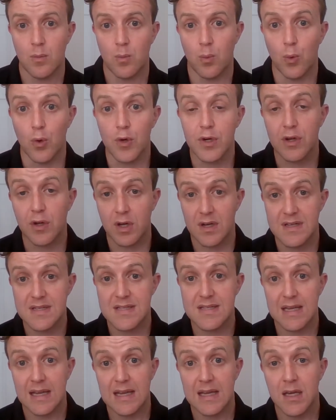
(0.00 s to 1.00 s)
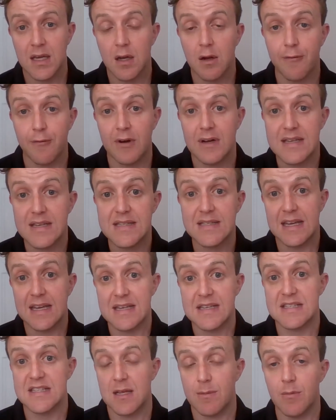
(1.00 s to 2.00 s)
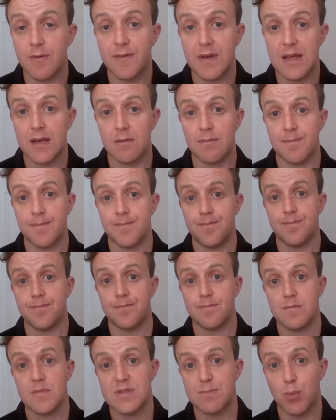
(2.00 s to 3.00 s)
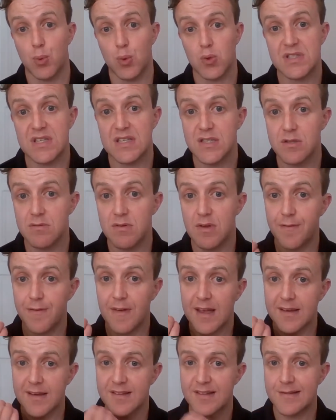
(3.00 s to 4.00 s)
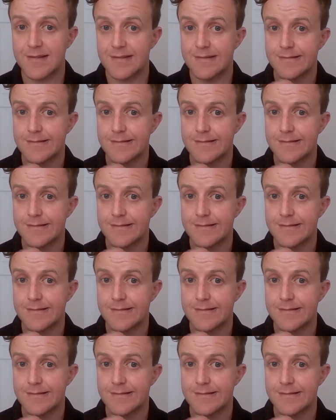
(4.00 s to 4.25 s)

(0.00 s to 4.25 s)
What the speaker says: what you're going to see, and you've already seen some of it, Sports Injury Fix